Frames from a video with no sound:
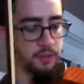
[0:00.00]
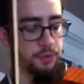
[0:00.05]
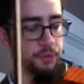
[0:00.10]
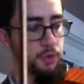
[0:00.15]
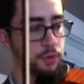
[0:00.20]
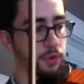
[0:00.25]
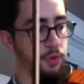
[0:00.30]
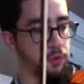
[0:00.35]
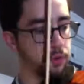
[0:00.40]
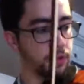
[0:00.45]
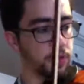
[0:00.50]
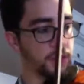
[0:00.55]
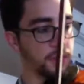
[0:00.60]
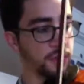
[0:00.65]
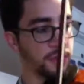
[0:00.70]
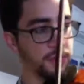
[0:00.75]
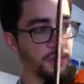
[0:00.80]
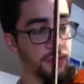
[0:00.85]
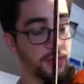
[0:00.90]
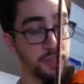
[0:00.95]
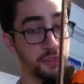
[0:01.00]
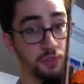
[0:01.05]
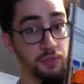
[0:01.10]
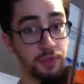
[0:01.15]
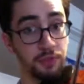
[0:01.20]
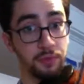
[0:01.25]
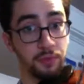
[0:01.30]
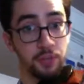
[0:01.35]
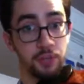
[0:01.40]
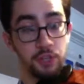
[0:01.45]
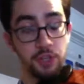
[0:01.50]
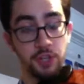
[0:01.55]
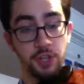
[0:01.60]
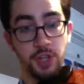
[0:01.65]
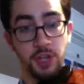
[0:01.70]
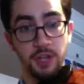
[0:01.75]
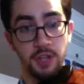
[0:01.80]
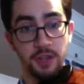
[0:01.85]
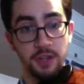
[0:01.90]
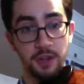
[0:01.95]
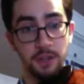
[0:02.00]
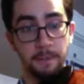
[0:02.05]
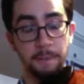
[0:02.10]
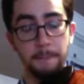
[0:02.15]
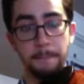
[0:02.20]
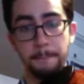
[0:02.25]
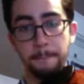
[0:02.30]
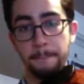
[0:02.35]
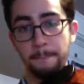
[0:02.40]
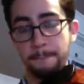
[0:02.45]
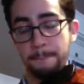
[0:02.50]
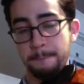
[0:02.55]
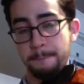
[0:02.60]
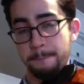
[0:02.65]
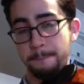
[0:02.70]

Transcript: fourth finger on the D string for cello. Try